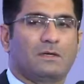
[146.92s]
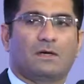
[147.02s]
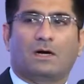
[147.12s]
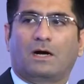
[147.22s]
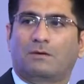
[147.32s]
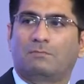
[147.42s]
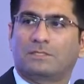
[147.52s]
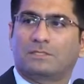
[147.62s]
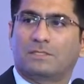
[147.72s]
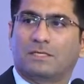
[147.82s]
Our
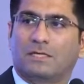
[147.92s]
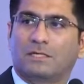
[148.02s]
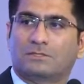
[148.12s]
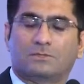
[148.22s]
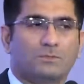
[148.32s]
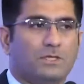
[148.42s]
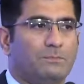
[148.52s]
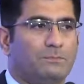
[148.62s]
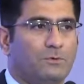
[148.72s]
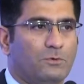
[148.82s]
mission is to
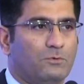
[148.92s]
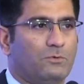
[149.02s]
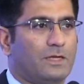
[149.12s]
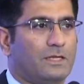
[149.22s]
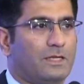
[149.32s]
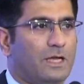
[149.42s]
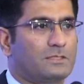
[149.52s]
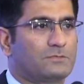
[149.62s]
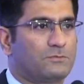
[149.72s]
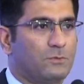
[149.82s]
improve and
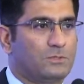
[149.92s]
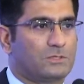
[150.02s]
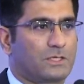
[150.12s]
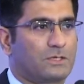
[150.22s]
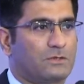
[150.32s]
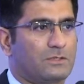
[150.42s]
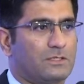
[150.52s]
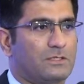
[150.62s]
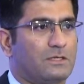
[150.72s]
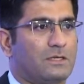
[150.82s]
enhance food
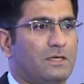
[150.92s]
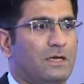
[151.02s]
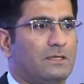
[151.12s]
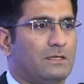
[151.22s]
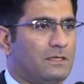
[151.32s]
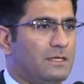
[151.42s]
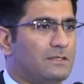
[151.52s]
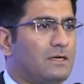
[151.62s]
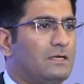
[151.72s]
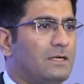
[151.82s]
security, and
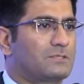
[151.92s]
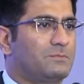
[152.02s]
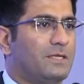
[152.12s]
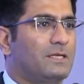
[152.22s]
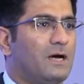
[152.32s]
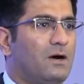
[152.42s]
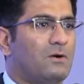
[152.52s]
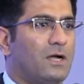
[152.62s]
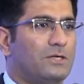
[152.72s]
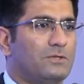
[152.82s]
later I'll explain how
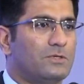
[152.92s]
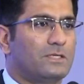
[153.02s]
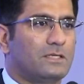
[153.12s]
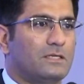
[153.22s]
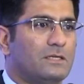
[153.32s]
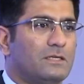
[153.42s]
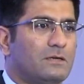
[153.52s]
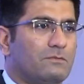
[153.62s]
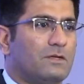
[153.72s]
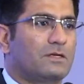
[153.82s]
at Unity
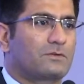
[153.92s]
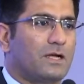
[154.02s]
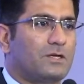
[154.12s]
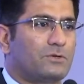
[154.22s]
we are trying to